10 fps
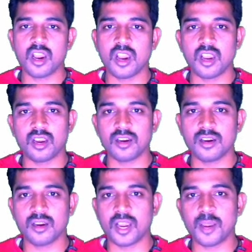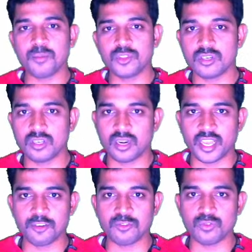I'm the
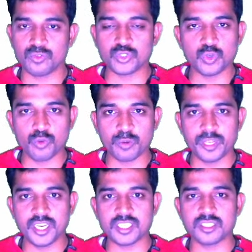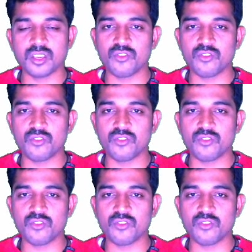live 2 more minutes.